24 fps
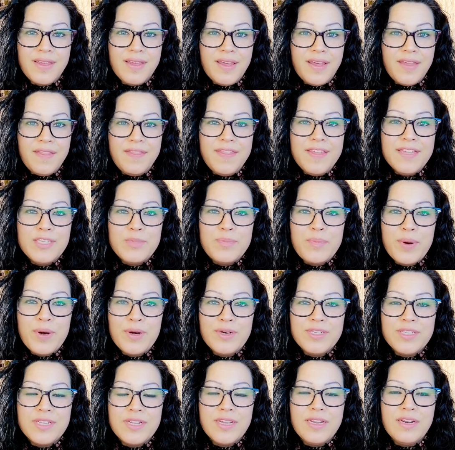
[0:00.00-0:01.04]
This
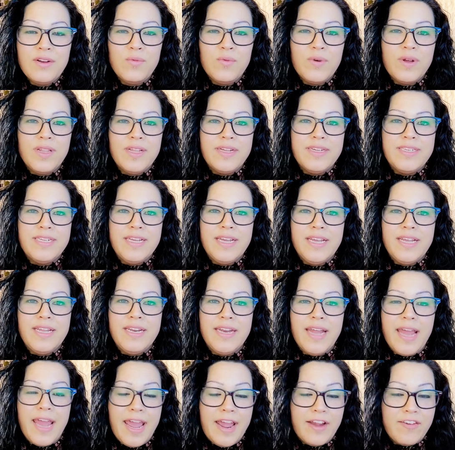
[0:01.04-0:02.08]
person will attend
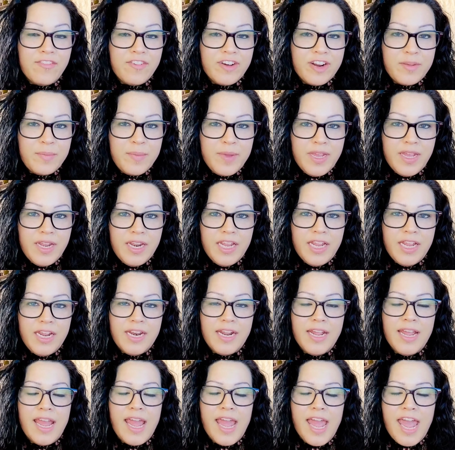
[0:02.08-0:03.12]
every meeting,
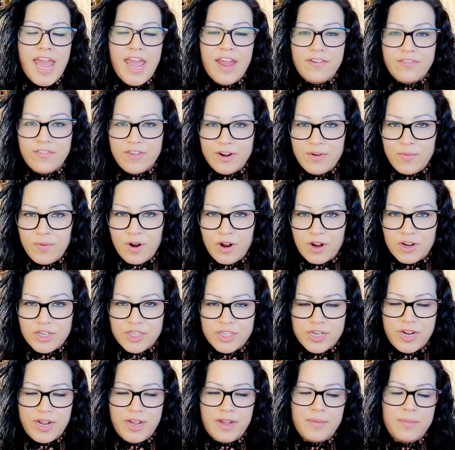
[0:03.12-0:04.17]
every
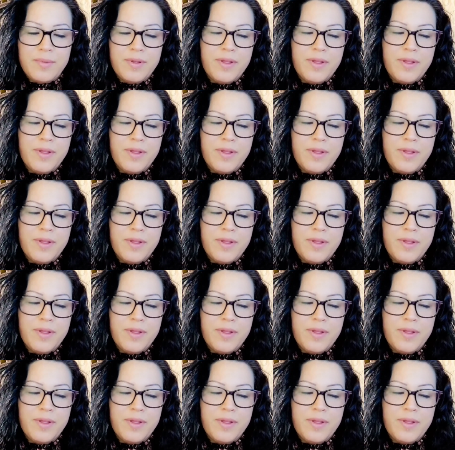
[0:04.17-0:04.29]
workshop,